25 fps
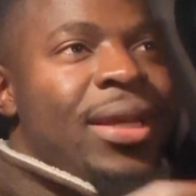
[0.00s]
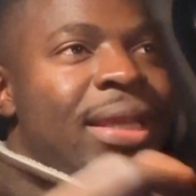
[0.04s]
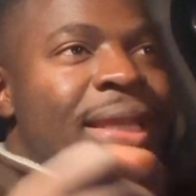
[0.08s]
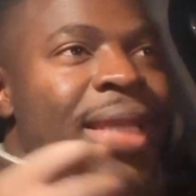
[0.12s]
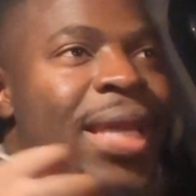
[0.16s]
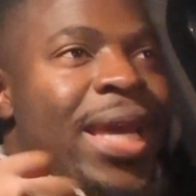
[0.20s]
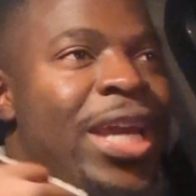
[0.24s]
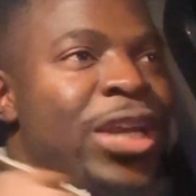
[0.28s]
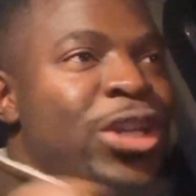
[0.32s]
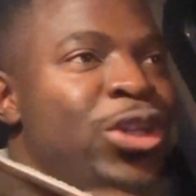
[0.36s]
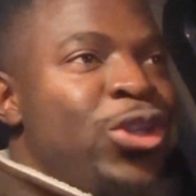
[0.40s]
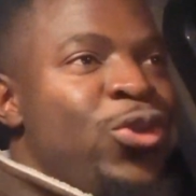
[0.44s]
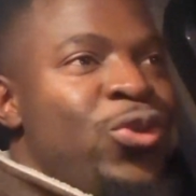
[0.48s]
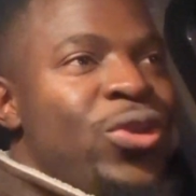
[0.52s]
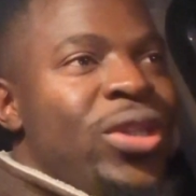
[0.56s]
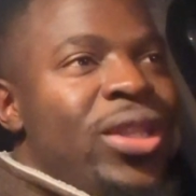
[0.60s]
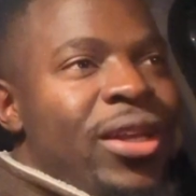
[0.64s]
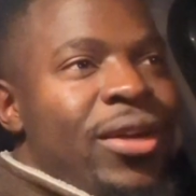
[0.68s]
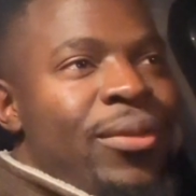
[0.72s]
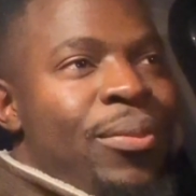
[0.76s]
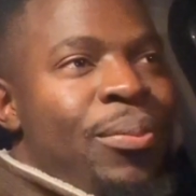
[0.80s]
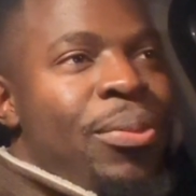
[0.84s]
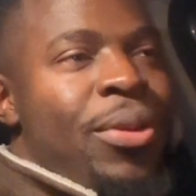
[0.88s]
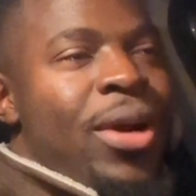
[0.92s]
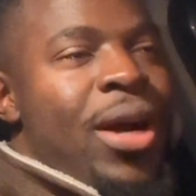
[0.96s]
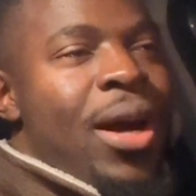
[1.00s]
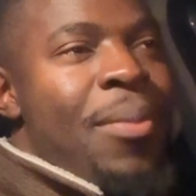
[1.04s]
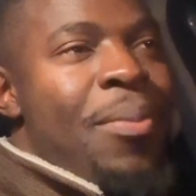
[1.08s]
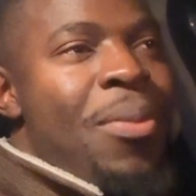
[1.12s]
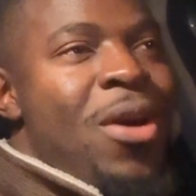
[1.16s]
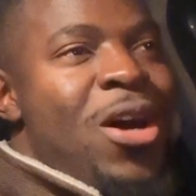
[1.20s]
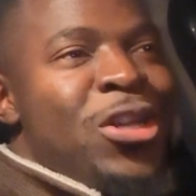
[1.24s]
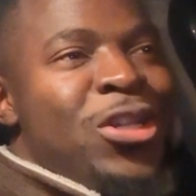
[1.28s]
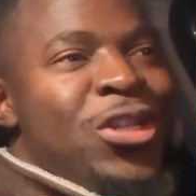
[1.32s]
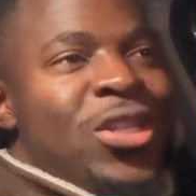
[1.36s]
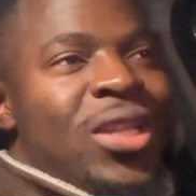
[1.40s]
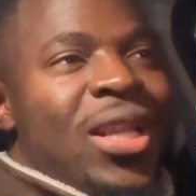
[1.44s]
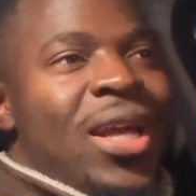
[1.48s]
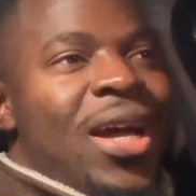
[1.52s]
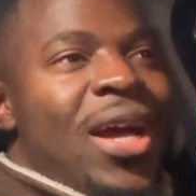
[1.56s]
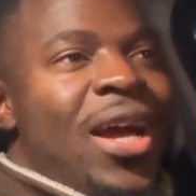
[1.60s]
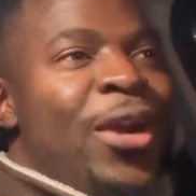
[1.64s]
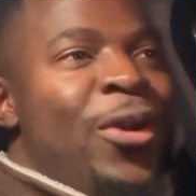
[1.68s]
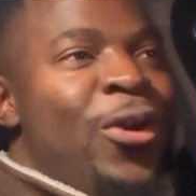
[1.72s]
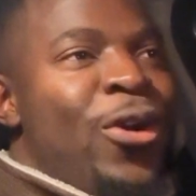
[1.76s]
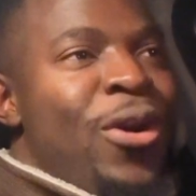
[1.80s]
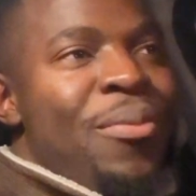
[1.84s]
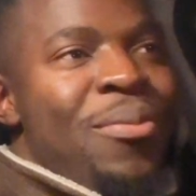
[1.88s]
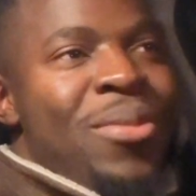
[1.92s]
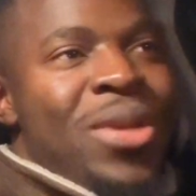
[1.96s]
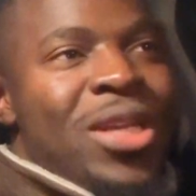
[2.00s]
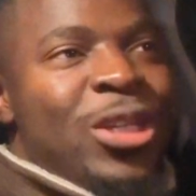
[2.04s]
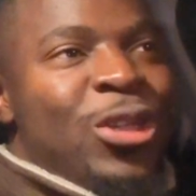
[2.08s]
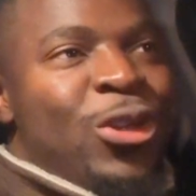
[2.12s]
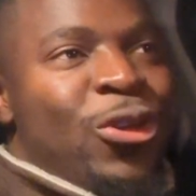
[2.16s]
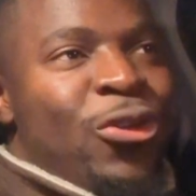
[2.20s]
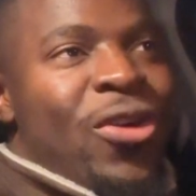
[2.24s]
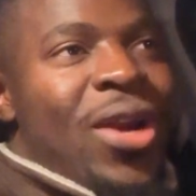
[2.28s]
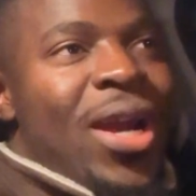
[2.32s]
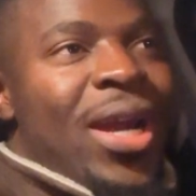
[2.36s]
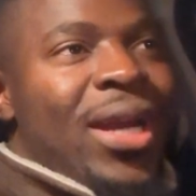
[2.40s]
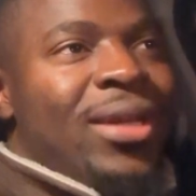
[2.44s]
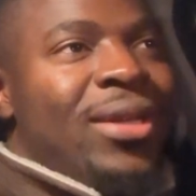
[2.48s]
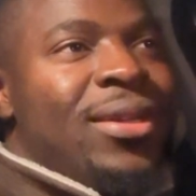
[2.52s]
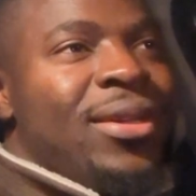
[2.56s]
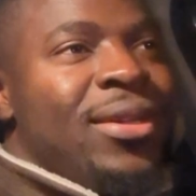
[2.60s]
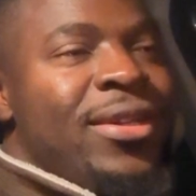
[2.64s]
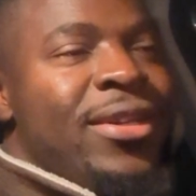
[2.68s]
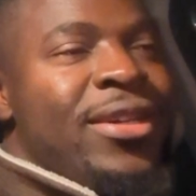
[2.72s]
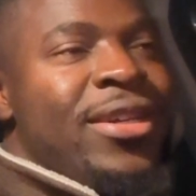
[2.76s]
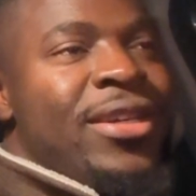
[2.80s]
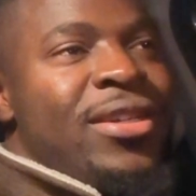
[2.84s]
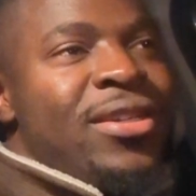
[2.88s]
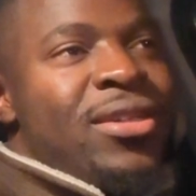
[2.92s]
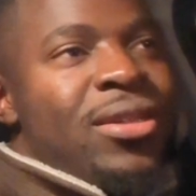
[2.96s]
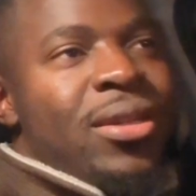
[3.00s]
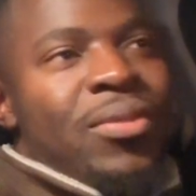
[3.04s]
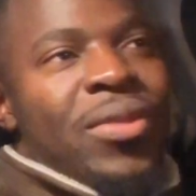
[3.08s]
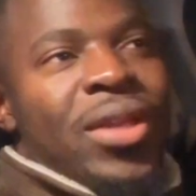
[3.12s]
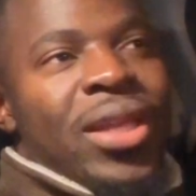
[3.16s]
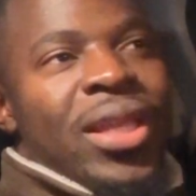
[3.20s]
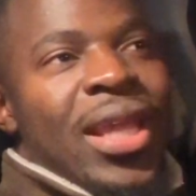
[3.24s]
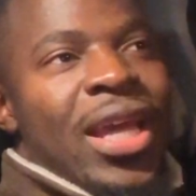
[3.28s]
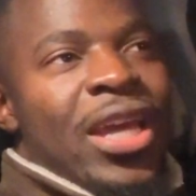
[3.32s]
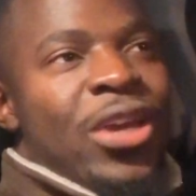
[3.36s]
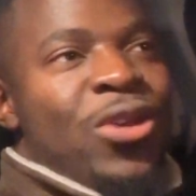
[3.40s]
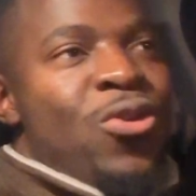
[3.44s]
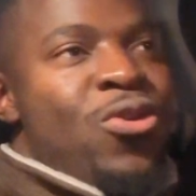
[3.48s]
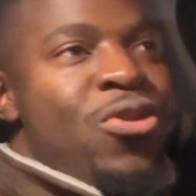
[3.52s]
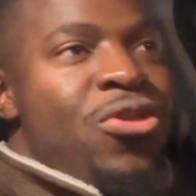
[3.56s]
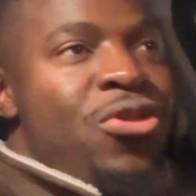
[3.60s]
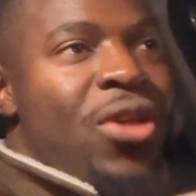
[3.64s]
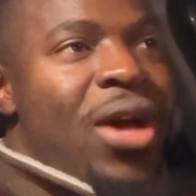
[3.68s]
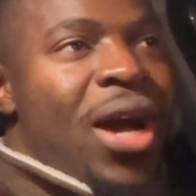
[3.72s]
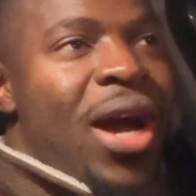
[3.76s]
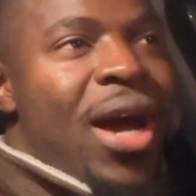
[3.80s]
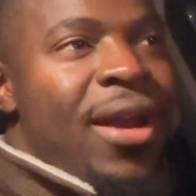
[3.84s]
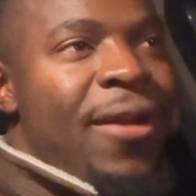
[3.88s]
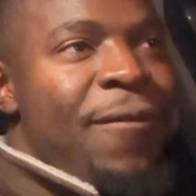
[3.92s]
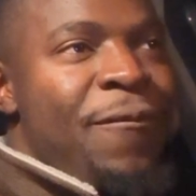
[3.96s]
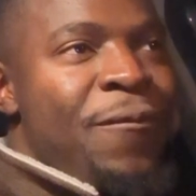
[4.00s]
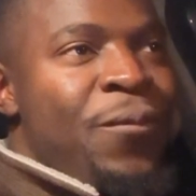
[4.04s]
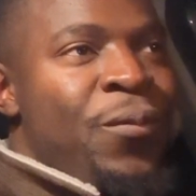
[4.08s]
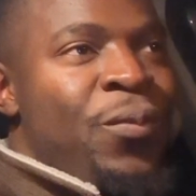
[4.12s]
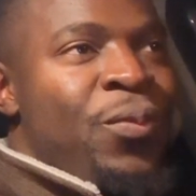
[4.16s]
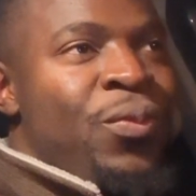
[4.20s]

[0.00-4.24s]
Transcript: it hits you with a punchline or a misdirect, something that you thought,